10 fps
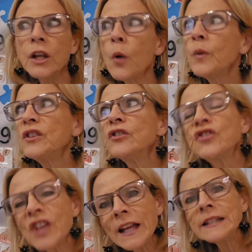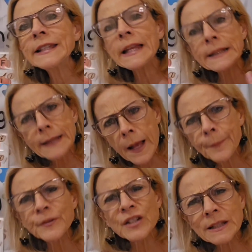You know, when you change things
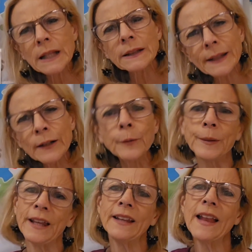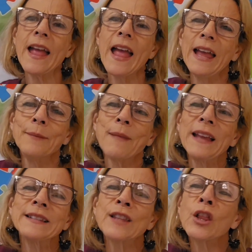up just a little bit, it
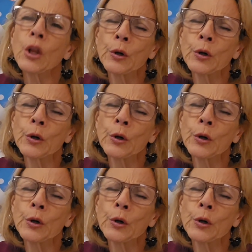makes the